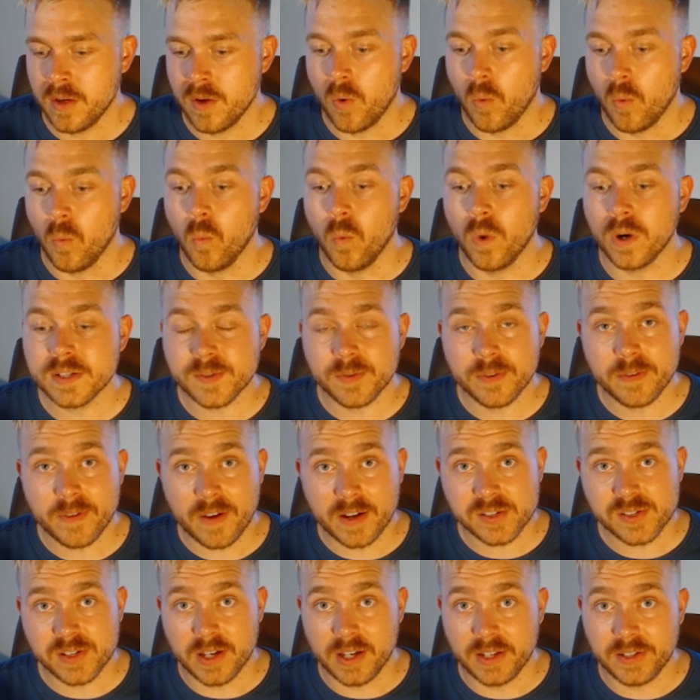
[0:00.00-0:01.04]
Once we've
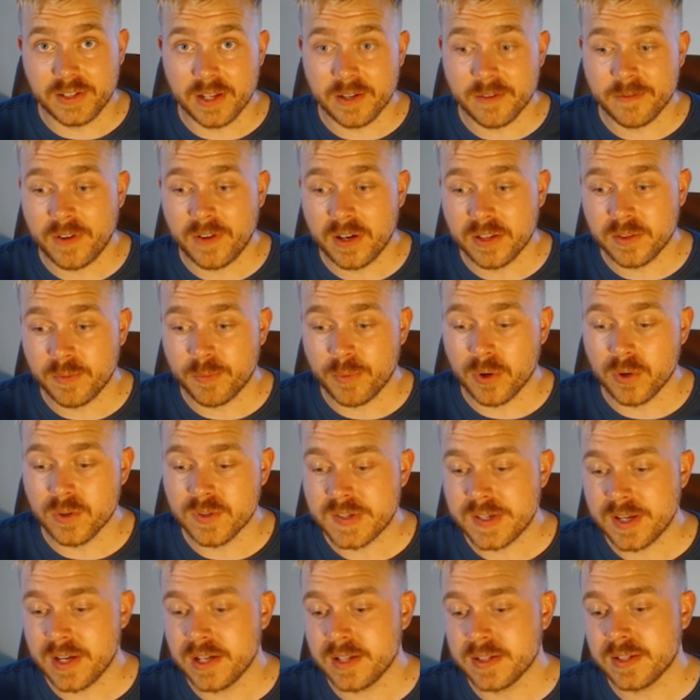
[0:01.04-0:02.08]
actually identified the
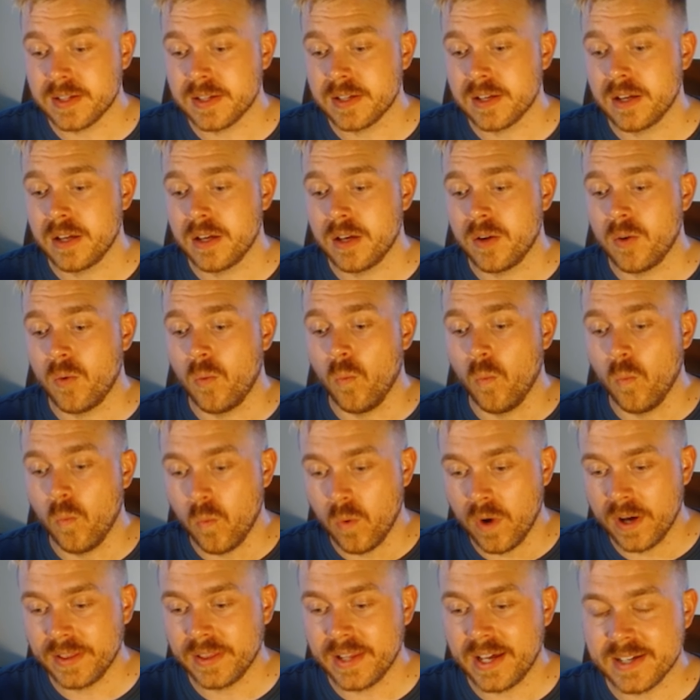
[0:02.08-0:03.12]
process,
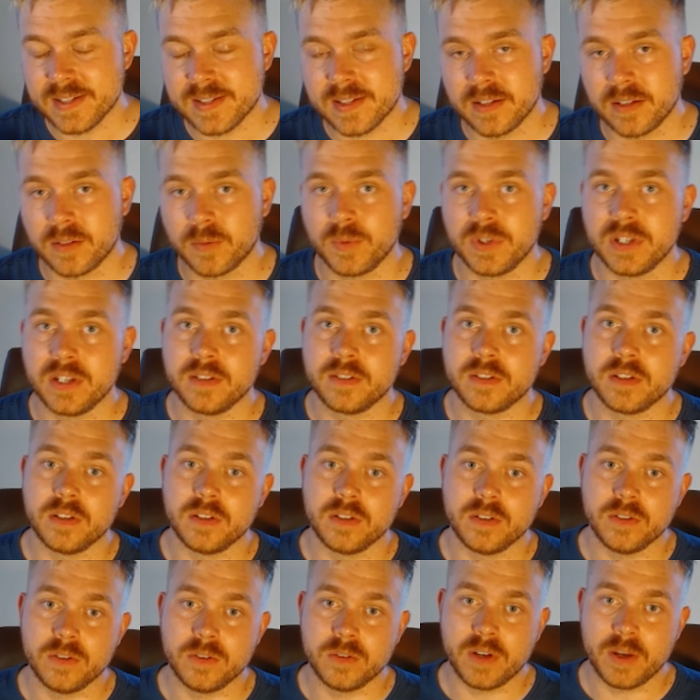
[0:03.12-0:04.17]
one last thing we need to
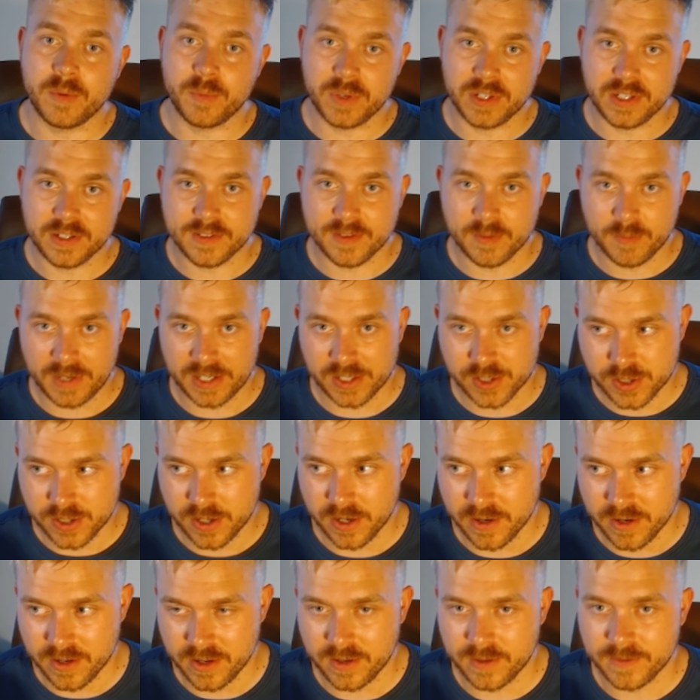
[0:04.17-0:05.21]
do and we need to make
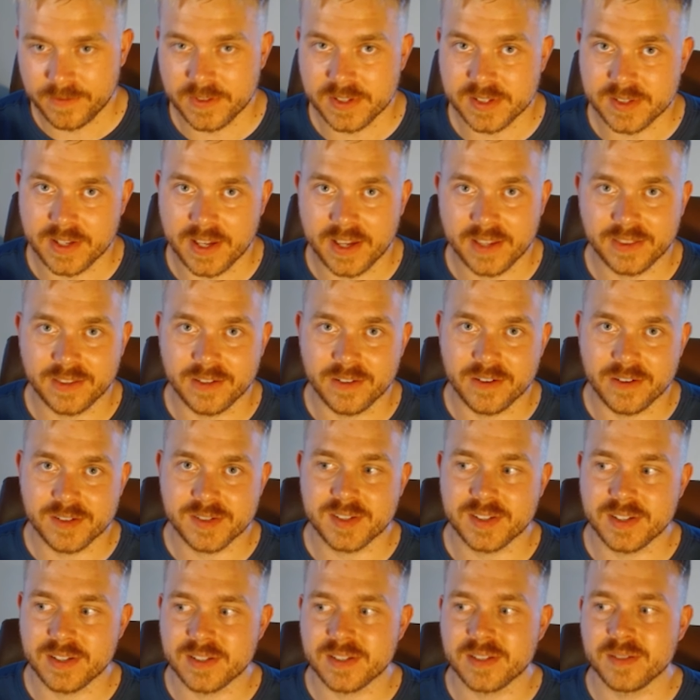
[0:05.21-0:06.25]
sure of is that there are
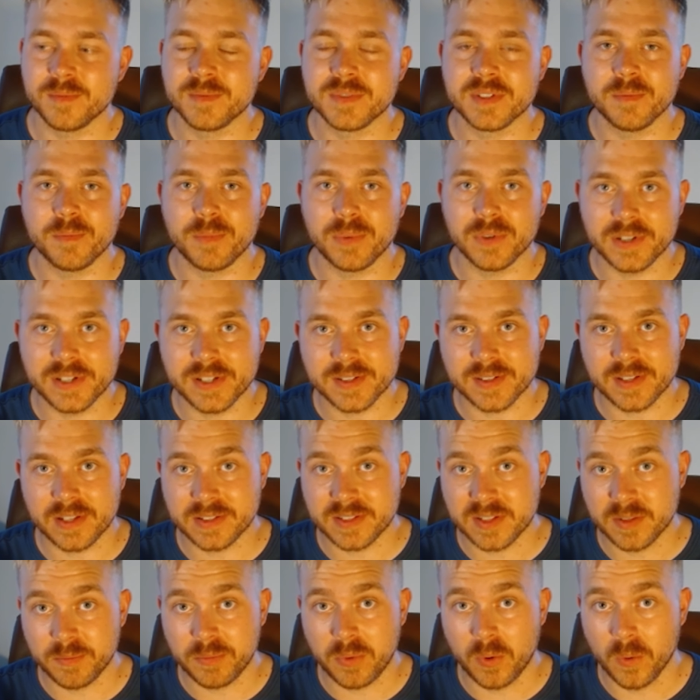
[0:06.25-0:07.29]
systems in place that
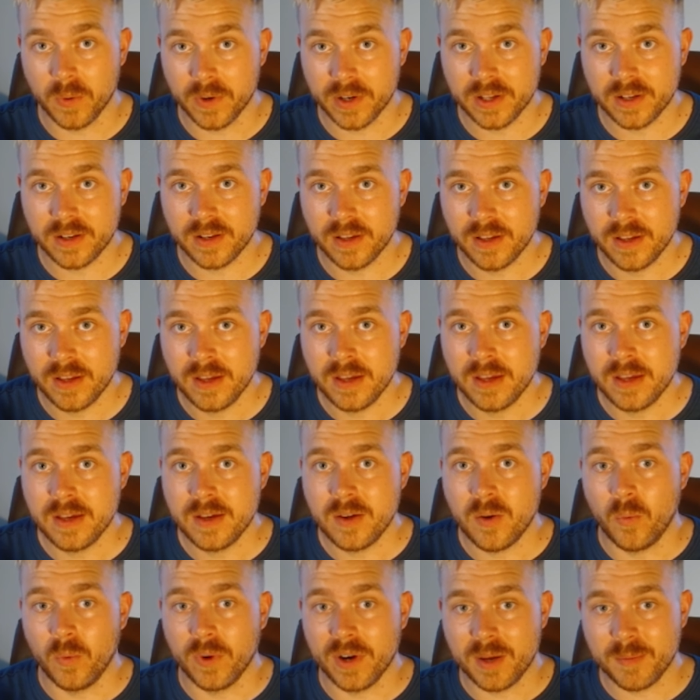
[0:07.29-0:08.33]
support it.
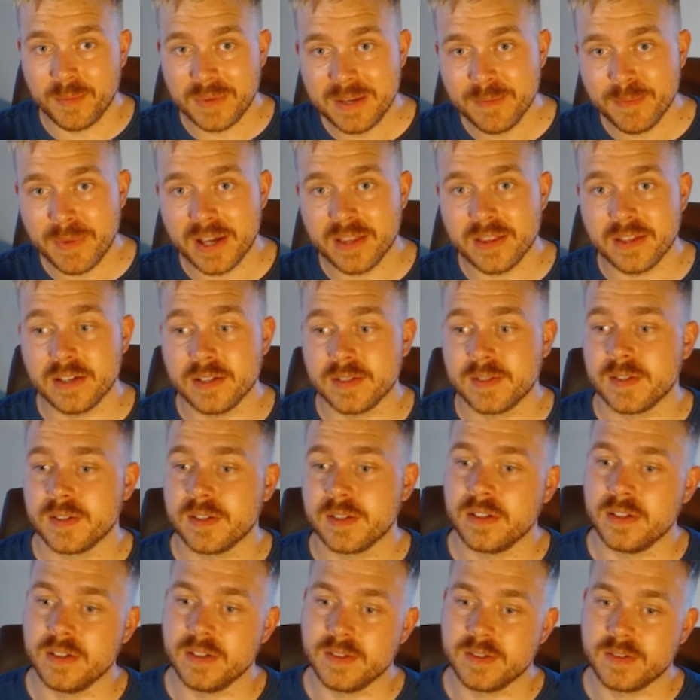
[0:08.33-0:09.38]
What I mean by this
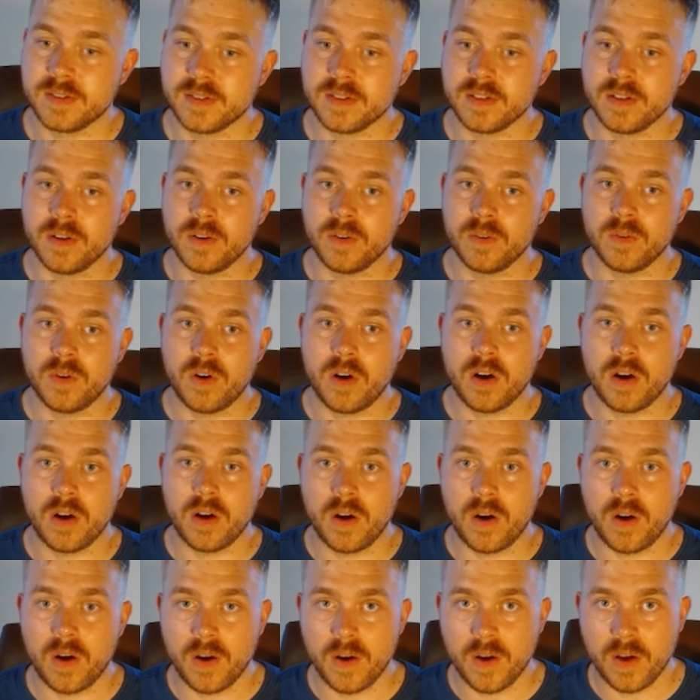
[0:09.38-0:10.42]
is
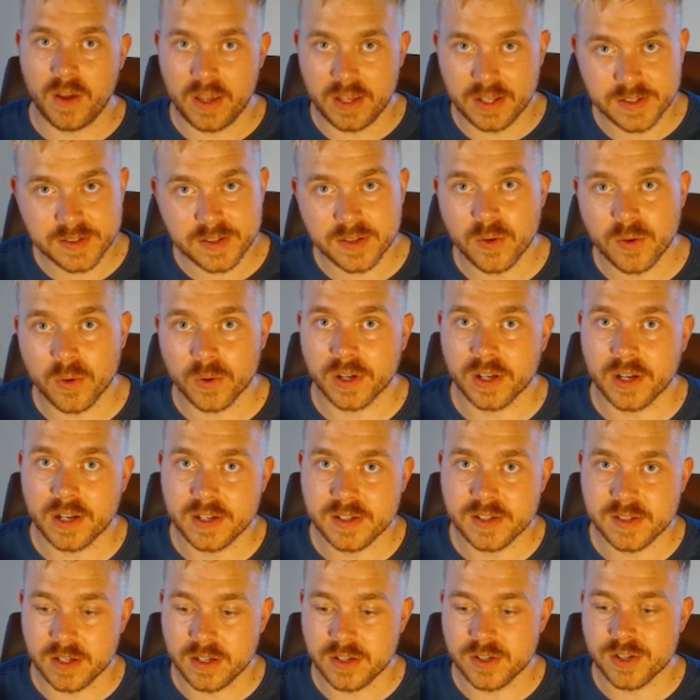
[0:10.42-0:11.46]
the
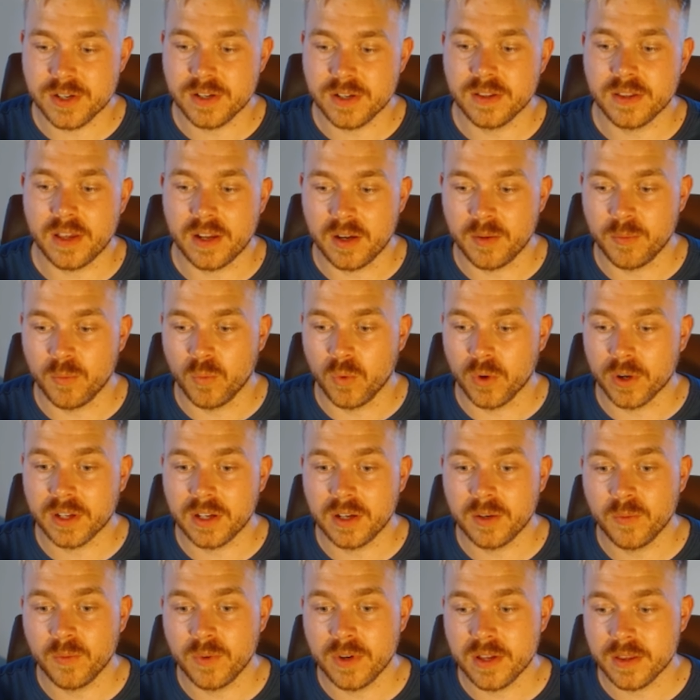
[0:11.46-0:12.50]
organization that I'm
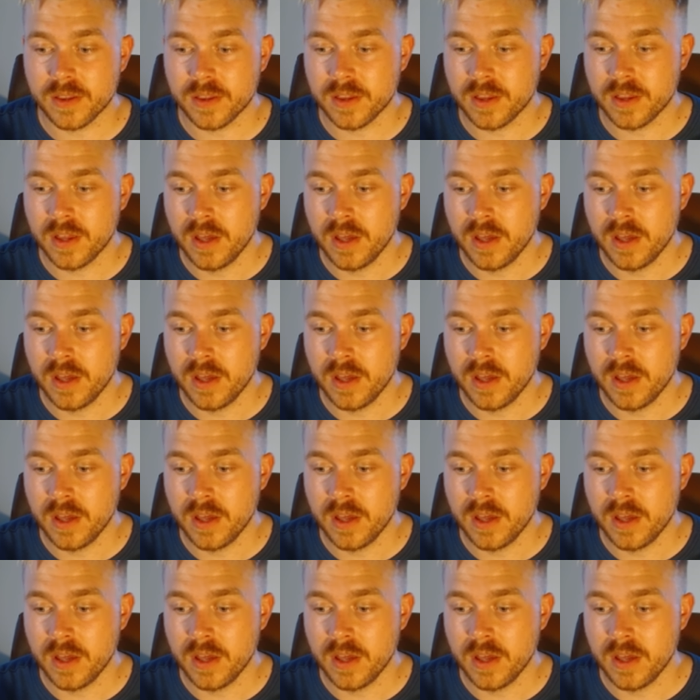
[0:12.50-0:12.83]
working with,